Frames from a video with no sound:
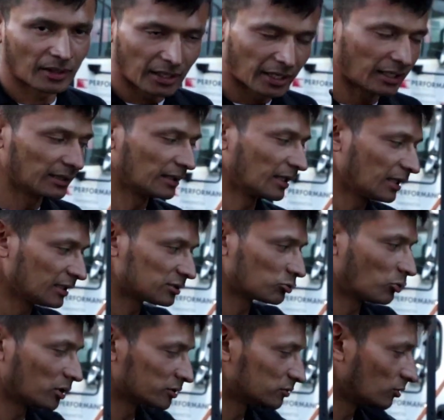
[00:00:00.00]
and this
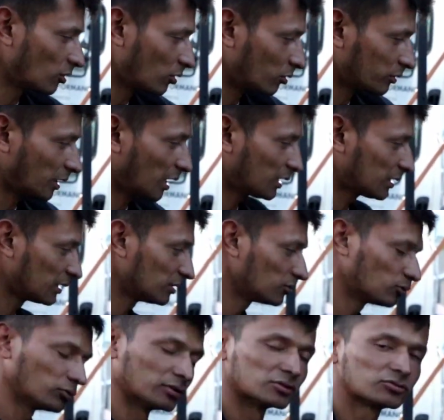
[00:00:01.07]
was not connecting
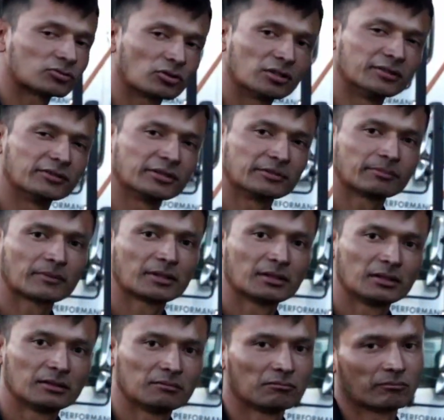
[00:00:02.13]
to the solenoid.
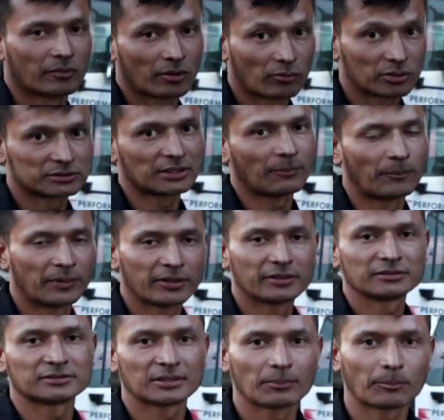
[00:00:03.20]
It was a
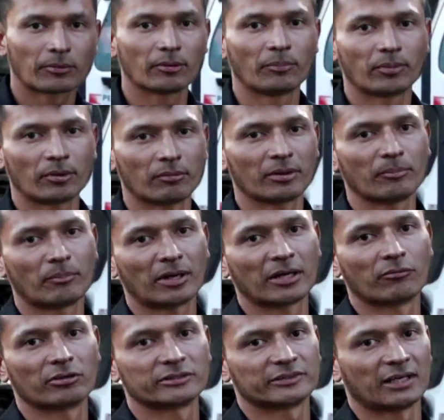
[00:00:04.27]
pretty simple problem, but
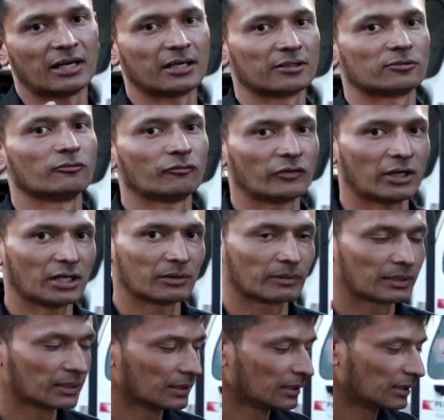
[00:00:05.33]
it was hard to find.
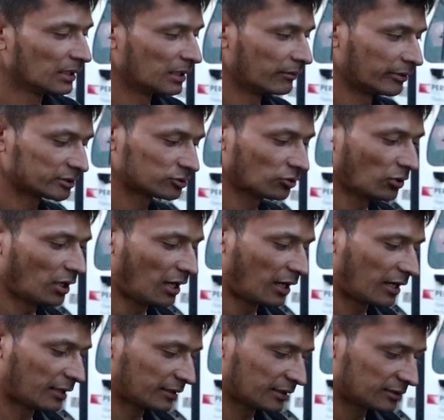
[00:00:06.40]
It was so
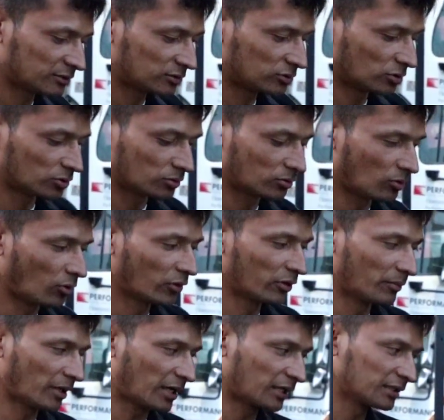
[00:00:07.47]
hard that some
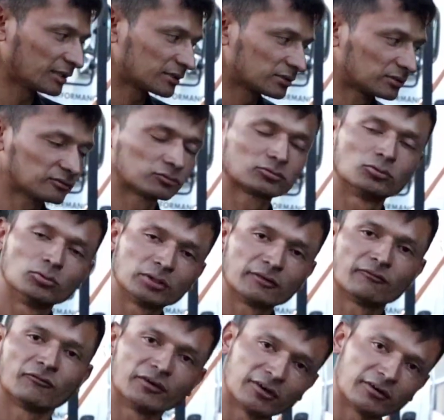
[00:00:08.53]
other mechanics
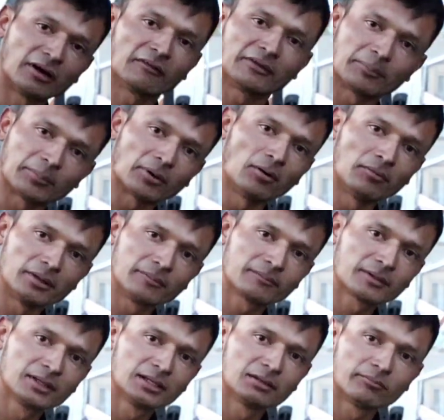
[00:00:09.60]
couldn't figure out the
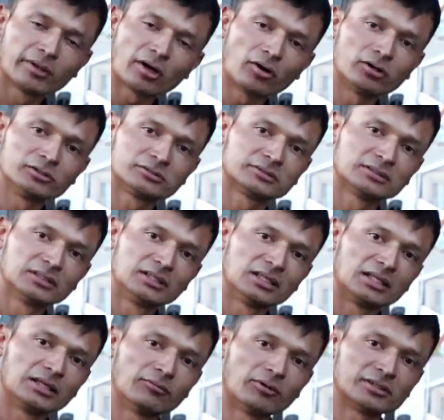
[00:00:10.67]
problem, because
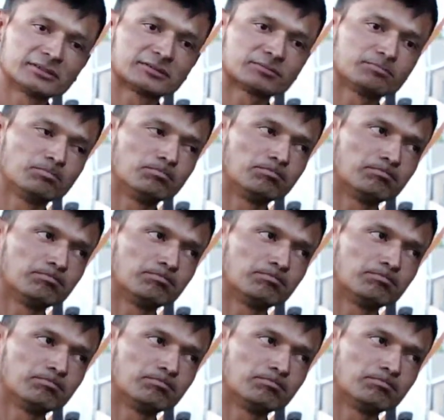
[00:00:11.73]
it was